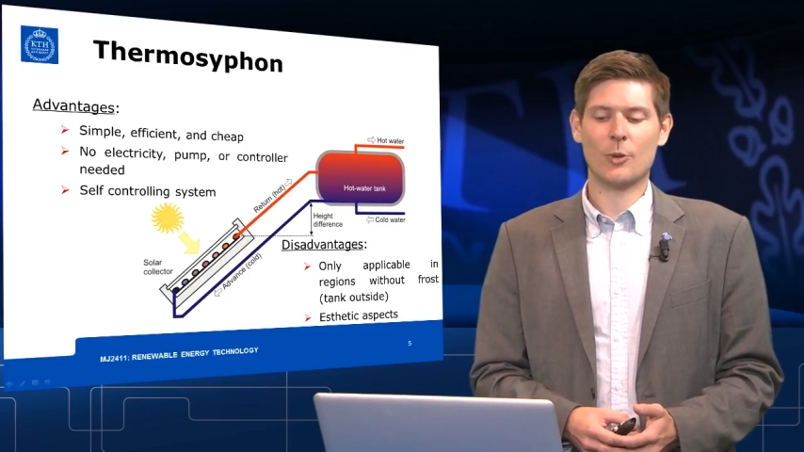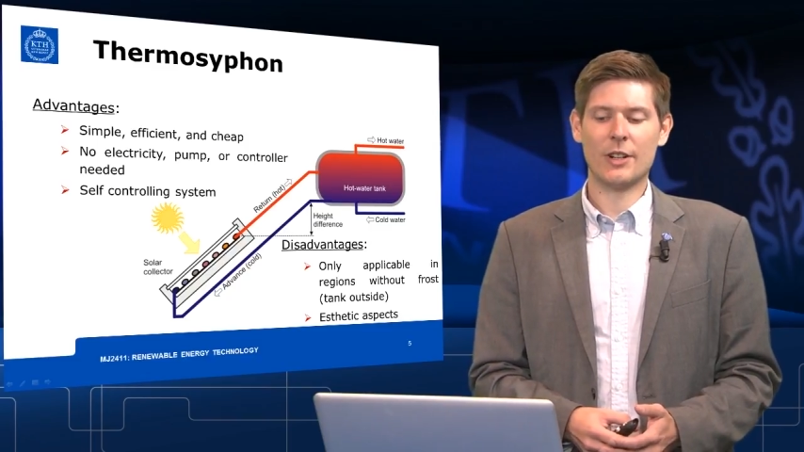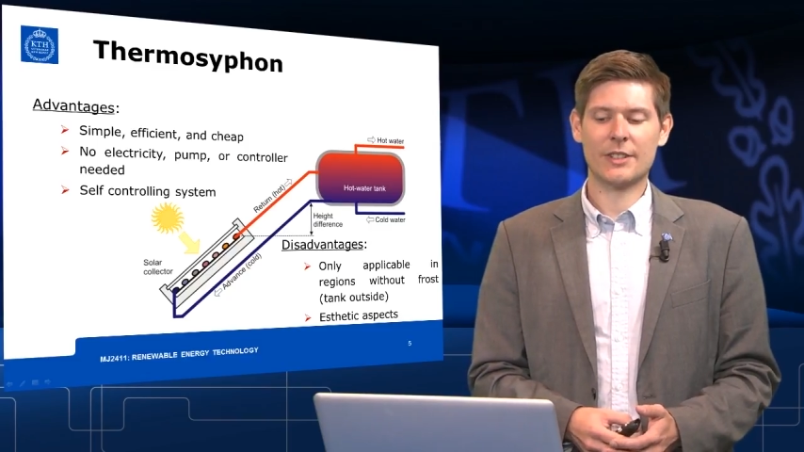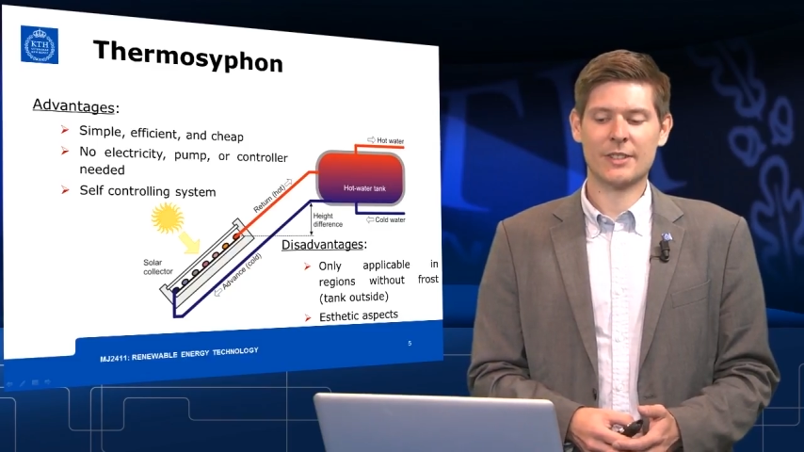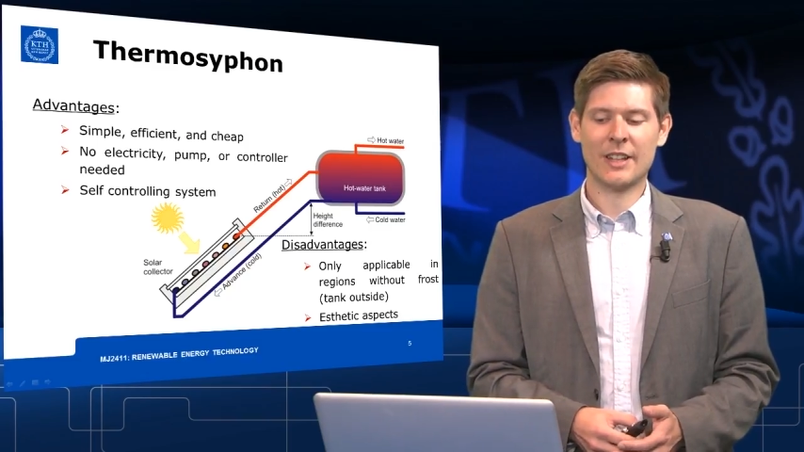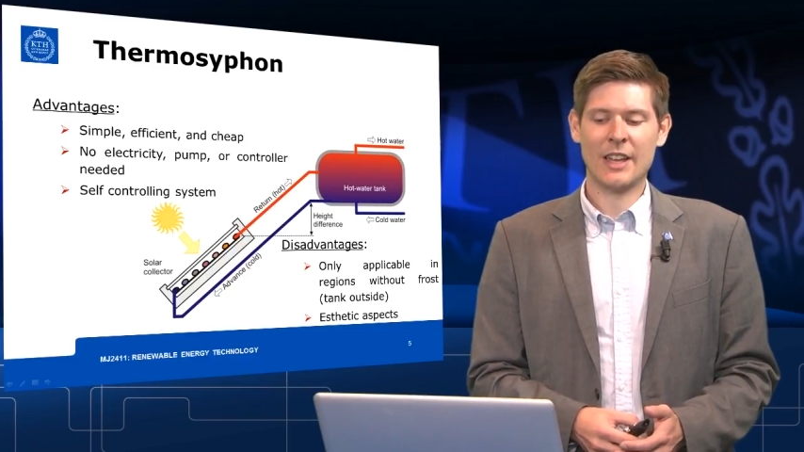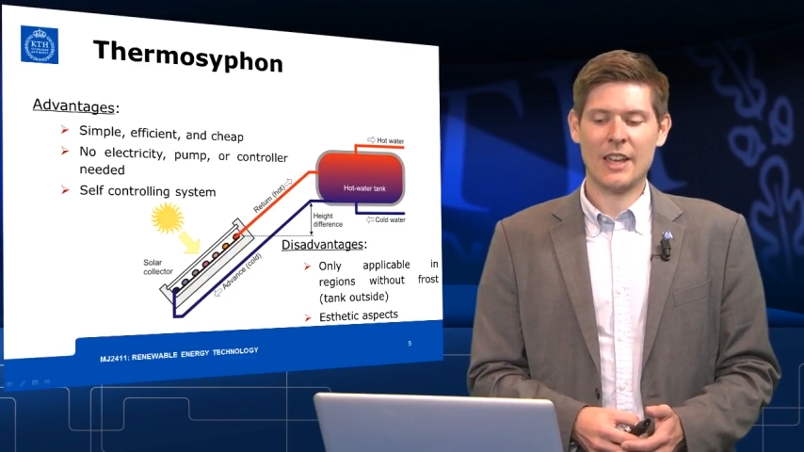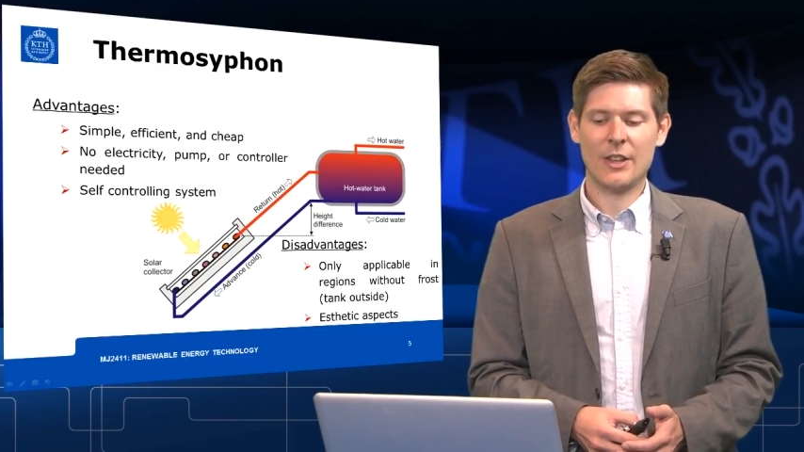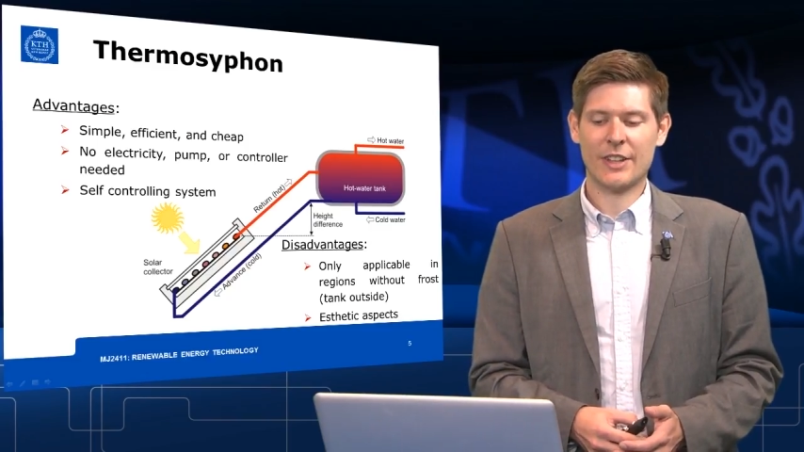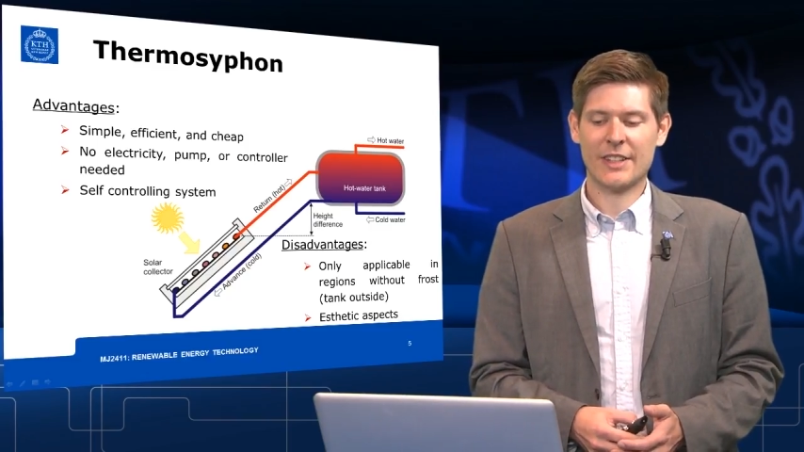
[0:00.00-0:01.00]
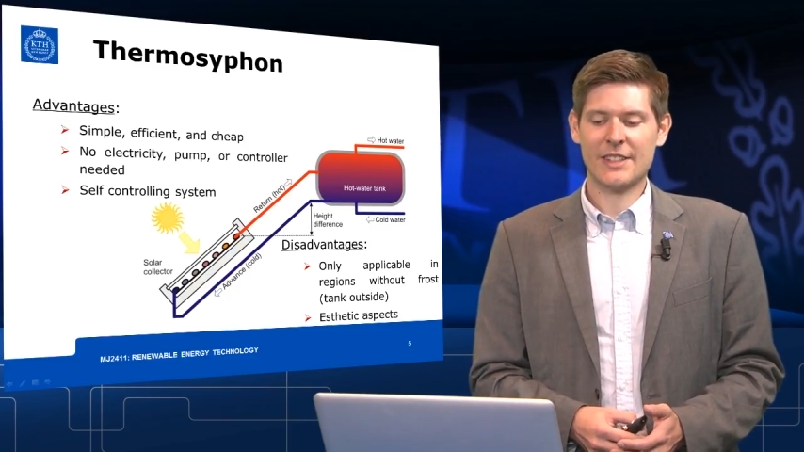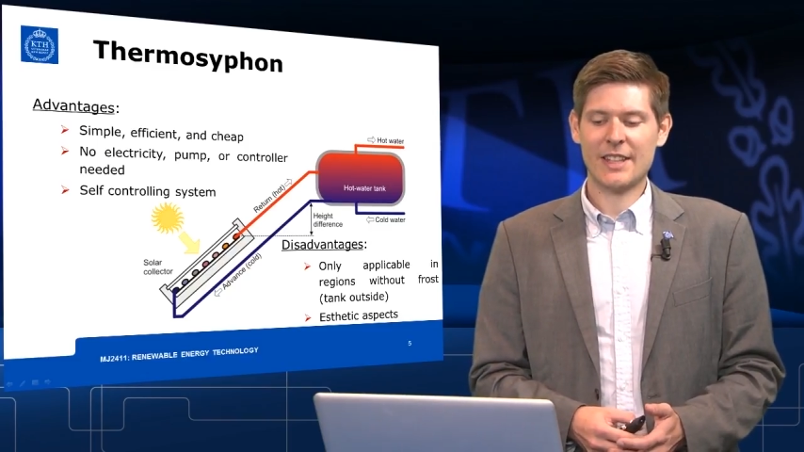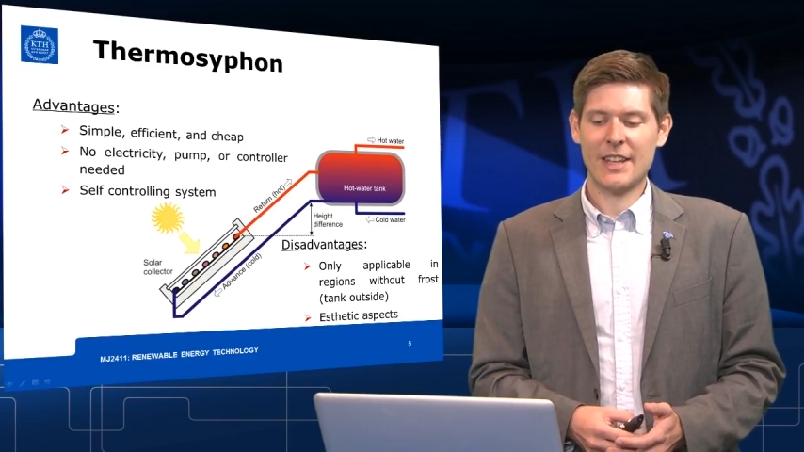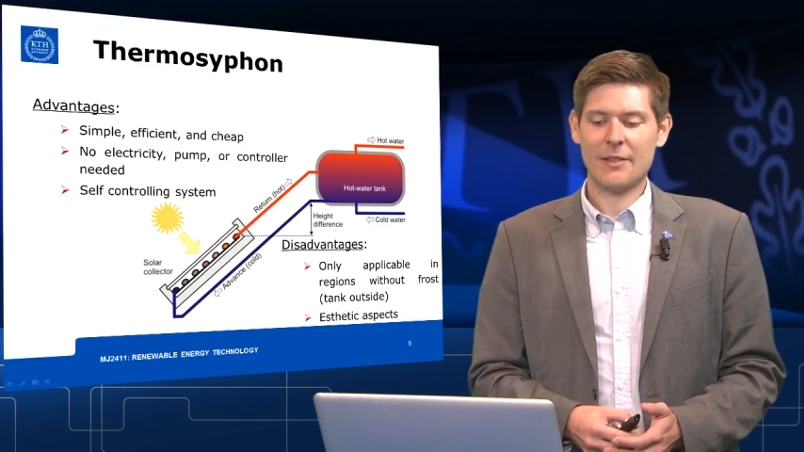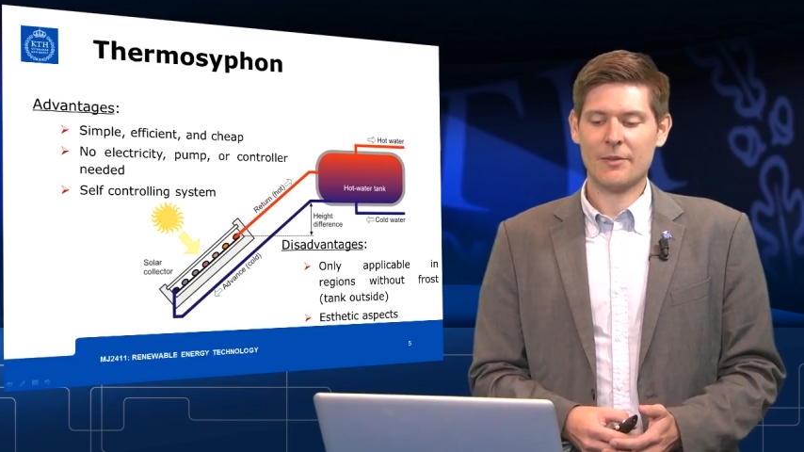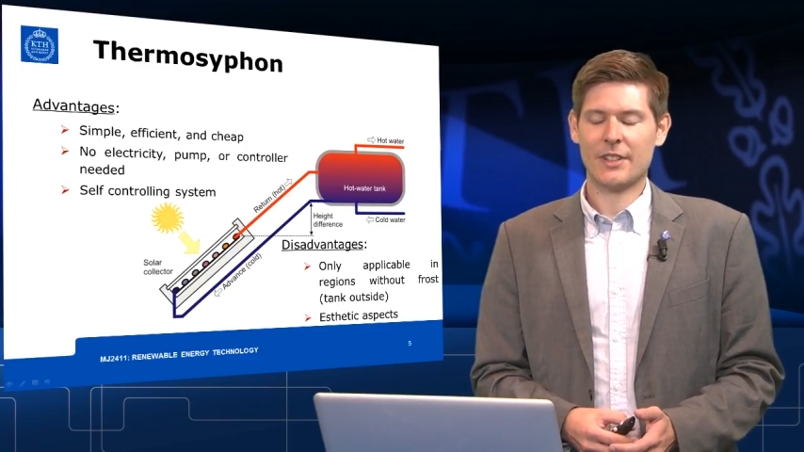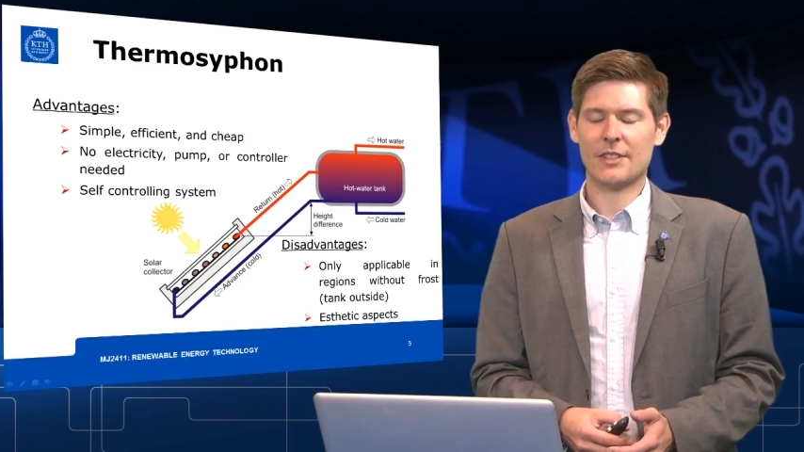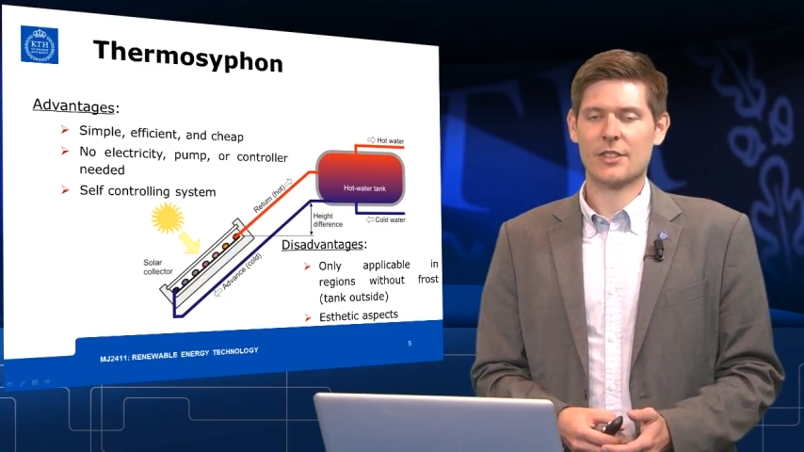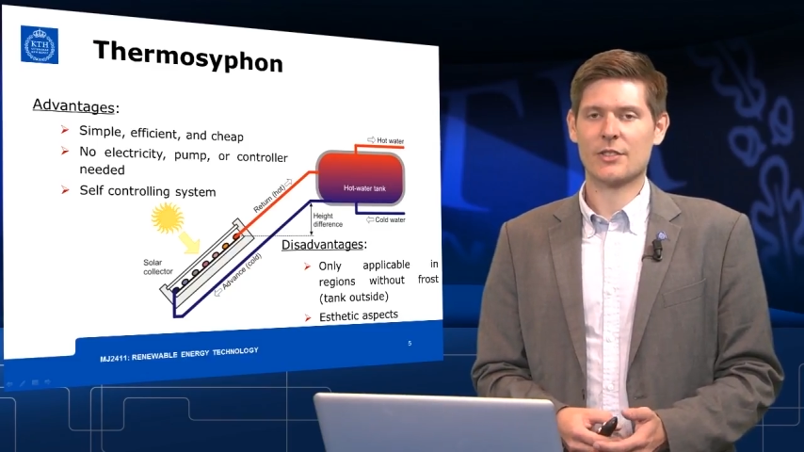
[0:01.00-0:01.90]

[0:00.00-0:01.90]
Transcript: works, you can see there's a